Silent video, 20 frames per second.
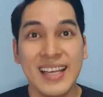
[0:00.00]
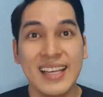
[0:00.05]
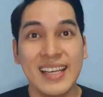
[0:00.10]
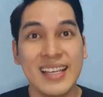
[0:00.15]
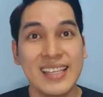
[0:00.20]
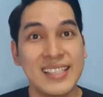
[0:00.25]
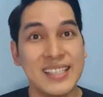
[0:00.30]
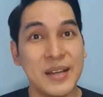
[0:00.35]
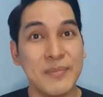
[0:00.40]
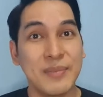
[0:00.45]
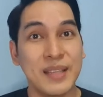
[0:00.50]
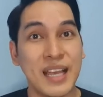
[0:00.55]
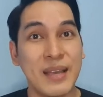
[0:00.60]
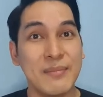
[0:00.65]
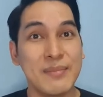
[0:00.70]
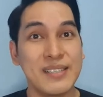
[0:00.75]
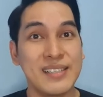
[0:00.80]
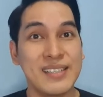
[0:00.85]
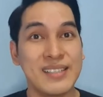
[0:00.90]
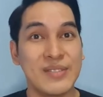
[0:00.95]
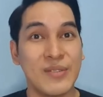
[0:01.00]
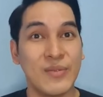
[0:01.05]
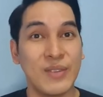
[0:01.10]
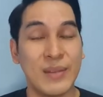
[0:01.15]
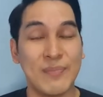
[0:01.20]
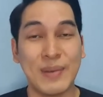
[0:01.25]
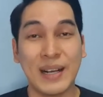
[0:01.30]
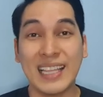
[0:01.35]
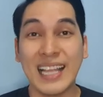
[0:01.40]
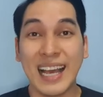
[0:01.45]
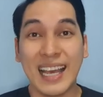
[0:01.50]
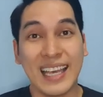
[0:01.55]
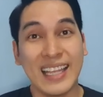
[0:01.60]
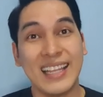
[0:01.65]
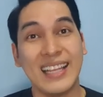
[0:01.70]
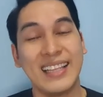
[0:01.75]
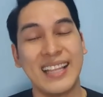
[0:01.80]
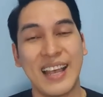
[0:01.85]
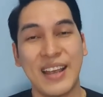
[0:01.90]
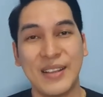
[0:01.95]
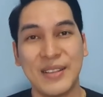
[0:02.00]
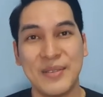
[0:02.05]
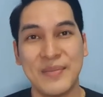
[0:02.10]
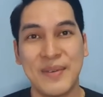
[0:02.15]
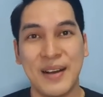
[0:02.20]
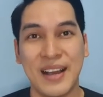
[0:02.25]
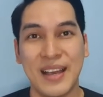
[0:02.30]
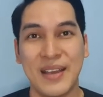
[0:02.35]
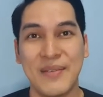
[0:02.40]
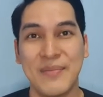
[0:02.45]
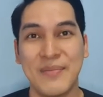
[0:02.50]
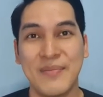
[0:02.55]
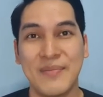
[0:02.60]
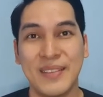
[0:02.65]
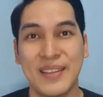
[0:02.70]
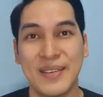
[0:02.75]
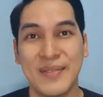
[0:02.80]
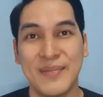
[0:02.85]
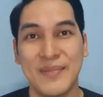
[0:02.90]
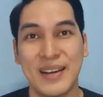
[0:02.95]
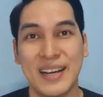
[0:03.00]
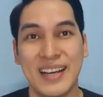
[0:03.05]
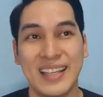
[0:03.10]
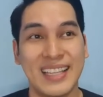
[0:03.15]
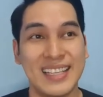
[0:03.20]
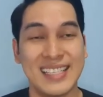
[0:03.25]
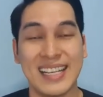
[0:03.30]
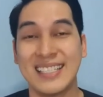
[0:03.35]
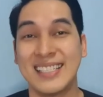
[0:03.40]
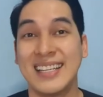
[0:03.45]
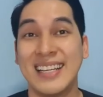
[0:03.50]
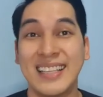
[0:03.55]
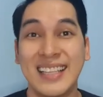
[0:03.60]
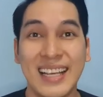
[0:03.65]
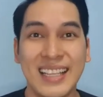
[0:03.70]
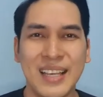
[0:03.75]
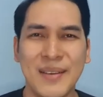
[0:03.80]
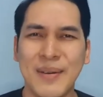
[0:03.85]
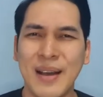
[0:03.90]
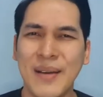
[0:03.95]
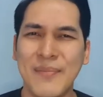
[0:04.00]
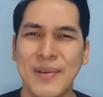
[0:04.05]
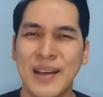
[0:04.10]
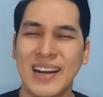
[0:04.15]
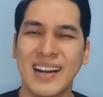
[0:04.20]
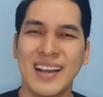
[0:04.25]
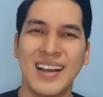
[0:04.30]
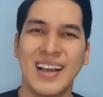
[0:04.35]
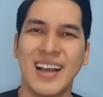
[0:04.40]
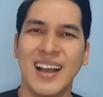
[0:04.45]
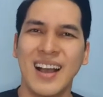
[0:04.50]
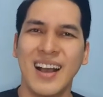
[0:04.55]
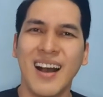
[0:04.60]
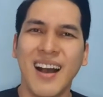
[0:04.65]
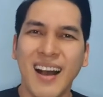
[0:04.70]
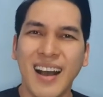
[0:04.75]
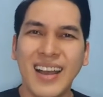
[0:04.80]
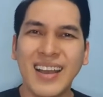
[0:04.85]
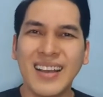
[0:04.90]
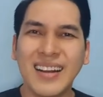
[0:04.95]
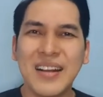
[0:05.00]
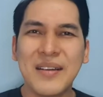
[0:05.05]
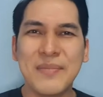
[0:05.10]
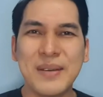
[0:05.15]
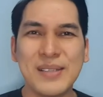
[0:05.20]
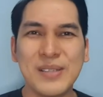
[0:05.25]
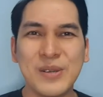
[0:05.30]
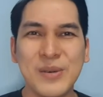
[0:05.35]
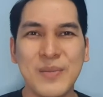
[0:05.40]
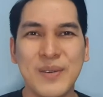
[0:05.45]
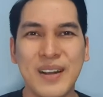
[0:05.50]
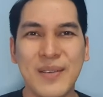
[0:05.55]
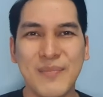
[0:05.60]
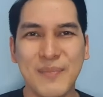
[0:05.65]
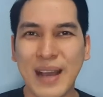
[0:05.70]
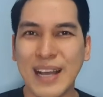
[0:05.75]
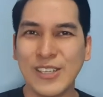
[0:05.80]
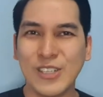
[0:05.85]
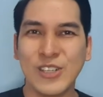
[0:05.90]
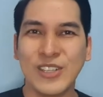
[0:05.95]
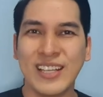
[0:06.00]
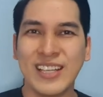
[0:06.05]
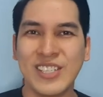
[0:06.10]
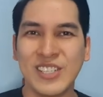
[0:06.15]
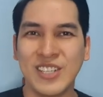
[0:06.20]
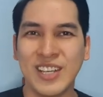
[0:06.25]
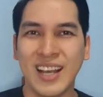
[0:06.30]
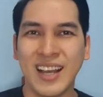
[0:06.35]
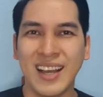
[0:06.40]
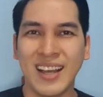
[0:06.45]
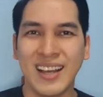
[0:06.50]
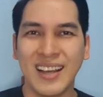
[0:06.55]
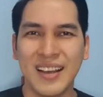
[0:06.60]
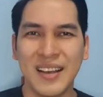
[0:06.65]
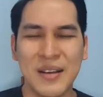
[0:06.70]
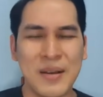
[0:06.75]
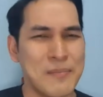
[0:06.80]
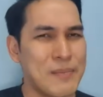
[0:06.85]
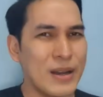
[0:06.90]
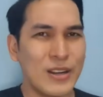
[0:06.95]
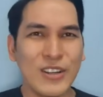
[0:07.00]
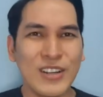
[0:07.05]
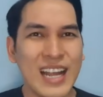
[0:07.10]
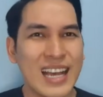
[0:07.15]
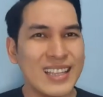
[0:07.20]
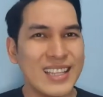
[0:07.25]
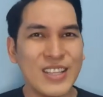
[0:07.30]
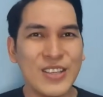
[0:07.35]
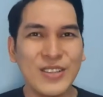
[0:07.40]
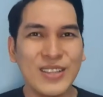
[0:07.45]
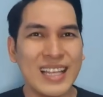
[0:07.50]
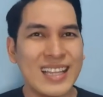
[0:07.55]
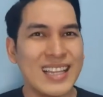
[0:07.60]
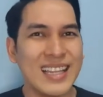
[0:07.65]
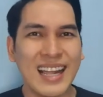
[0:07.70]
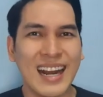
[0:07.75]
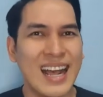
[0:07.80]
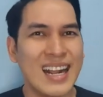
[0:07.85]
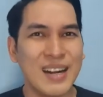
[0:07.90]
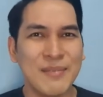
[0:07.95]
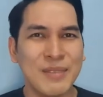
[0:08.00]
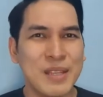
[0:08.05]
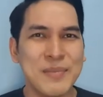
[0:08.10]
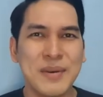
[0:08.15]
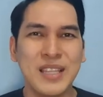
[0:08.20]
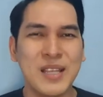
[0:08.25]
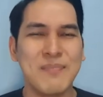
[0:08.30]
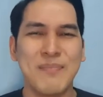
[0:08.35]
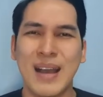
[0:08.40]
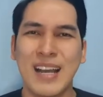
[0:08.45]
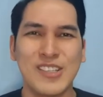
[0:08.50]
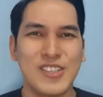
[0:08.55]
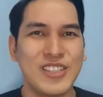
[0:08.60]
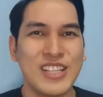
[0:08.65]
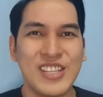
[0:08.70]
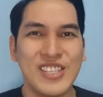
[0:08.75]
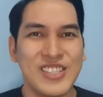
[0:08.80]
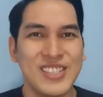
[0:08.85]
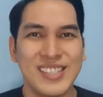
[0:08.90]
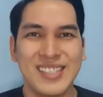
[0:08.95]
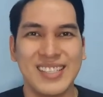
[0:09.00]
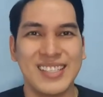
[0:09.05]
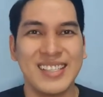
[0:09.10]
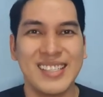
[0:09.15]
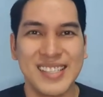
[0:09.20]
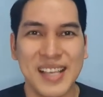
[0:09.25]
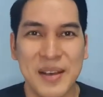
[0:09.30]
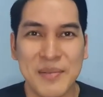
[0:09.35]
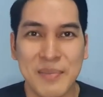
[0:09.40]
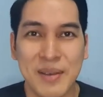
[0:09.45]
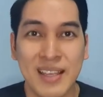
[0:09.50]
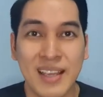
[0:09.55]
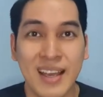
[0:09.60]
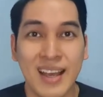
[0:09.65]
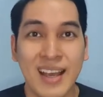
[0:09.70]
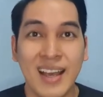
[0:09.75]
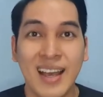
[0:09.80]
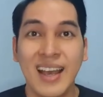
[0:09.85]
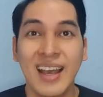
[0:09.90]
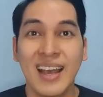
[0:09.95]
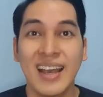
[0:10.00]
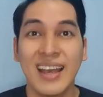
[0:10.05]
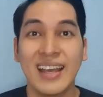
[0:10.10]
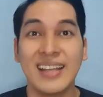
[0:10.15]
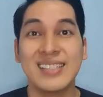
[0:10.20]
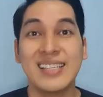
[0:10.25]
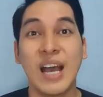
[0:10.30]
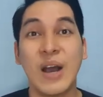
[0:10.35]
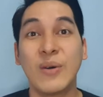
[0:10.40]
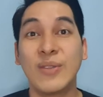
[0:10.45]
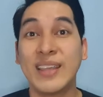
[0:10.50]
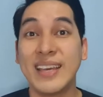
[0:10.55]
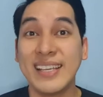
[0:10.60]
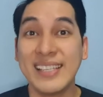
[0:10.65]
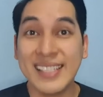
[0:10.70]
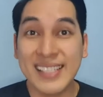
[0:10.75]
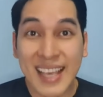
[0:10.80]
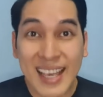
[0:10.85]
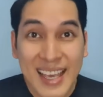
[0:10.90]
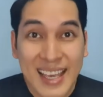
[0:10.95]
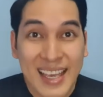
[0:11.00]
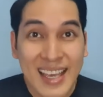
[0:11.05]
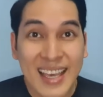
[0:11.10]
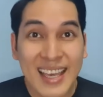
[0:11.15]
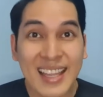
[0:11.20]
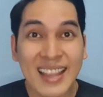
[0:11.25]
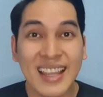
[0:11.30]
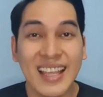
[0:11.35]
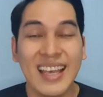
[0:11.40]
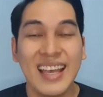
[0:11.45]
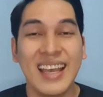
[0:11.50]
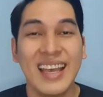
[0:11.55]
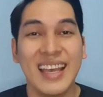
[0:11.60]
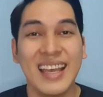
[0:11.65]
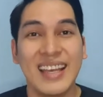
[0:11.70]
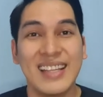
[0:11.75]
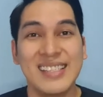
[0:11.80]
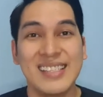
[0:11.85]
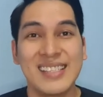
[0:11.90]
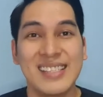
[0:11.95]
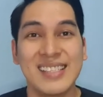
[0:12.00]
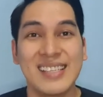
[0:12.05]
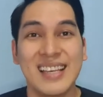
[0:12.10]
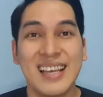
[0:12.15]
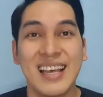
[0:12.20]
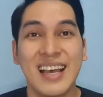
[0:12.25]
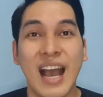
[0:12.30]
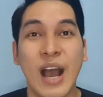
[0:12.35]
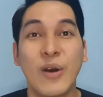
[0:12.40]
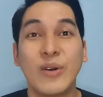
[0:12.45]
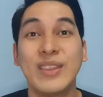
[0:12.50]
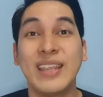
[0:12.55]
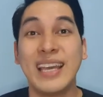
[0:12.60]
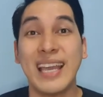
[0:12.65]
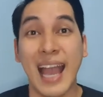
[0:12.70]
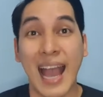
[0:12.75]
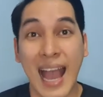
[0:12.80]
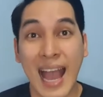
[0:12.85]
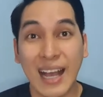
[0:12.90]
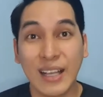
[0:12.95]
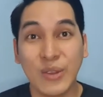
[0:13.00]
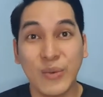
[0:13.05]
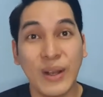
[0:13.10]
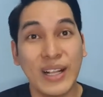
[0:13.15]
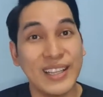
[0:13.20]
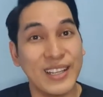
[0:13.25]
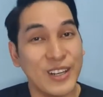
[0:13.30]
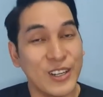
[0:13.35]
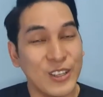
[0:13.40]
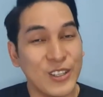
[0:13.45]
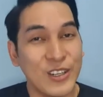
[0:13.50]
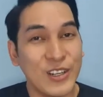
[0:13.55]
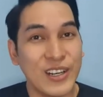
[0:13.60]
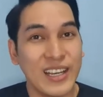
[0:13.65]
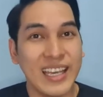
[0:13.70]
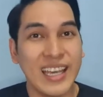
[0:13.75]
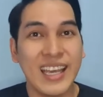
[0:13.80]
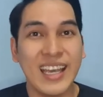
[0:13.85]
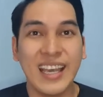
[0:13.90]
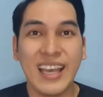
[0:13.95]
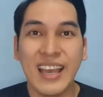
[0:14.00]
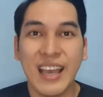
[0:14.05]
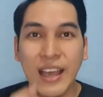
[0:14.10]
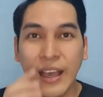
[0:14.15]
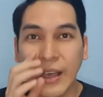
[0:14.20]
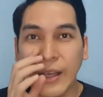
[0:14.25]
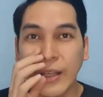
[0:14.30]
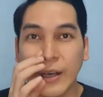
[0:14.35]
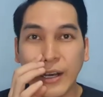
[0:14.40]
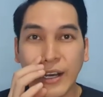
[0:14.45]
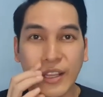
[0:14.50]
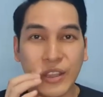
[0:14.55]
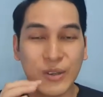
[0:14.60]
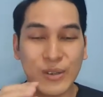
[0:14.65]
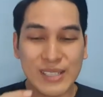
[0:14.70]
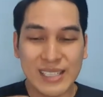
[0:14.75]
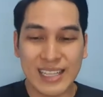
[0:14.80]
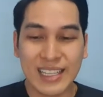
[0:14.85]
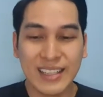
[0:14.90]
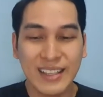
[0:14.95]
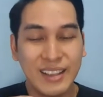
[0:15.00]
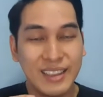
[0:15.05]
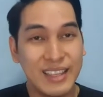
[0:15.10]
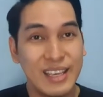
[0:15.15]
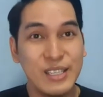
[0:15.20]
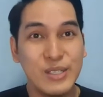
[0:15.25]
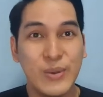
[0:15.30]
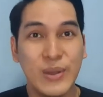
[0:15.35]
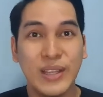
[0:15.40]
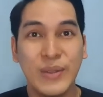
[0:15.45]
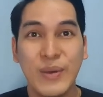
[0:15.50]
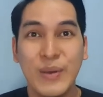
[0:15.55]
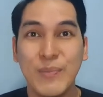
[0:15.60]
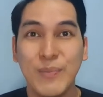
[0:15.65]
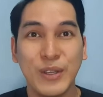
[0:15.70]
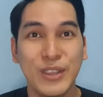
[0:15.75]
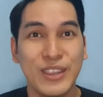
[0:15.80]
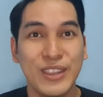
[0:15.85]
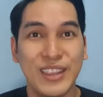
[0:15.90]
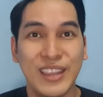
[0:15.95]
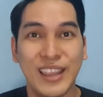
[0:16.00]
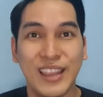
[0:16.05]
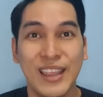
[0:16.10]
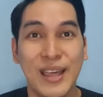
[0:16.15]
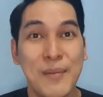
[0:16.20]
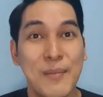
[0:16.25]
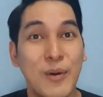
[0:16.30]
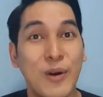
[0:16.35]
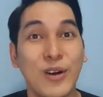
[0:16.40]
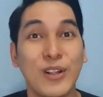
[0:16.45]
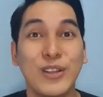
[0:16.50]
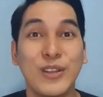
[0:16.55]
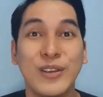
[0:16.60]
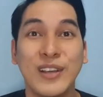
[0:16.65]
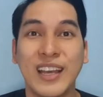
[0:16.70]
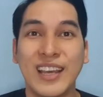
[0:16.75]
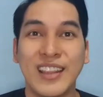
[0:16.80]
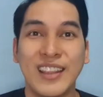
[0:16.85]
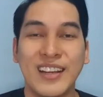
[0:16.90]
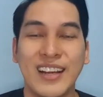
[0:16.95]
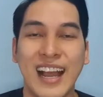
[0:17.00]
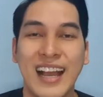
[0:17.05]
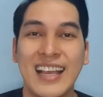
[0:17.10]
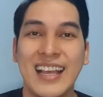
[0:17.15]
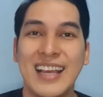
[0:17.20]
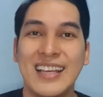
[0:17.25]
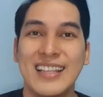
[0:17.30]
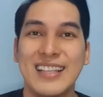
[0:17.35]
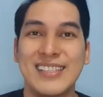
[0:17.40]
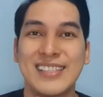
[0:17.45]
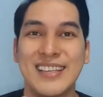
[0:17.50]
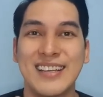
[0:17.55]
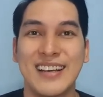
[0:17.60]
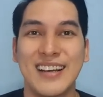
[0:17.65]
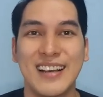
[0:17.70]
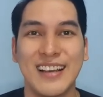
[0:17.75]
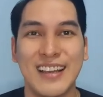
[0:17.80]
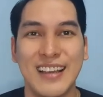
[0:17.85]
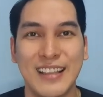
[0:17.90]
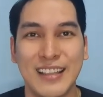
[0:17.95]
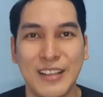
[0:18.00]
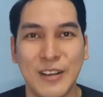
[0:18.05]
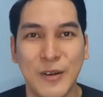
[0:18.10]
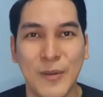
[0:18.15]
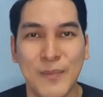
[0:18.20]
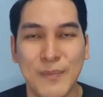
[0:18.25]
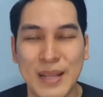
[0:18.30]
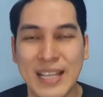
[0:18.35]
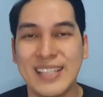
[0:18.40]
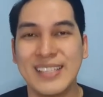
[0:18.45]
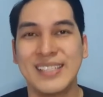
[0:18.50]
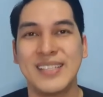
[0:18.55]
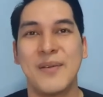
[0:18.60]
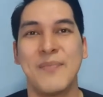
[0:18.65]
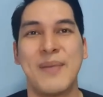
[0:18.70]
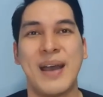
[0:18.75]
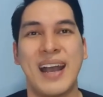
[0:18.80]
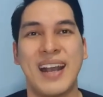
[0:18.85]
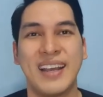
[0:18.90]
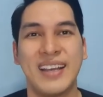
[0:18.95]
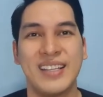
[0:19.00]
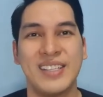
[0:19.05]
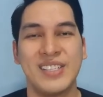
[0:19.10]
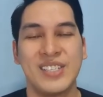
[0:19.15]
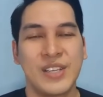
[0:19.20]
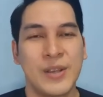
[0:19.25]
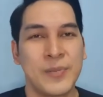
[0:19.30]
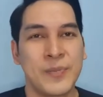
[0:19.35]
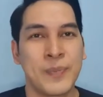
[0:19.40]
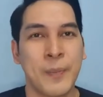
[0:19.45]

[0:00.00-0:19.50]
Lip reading: Sometimes, pag nakikinig tayo ng mga nagsasalita, di ba? Parang, ay grabe, sobrang passionate siya. Parang natin yung nararamdaman na passionate siya sa sinasabi niya. It's how they say it. It's how they act while they're talking. Those little things, when we put them all together, ayan, it completes the package.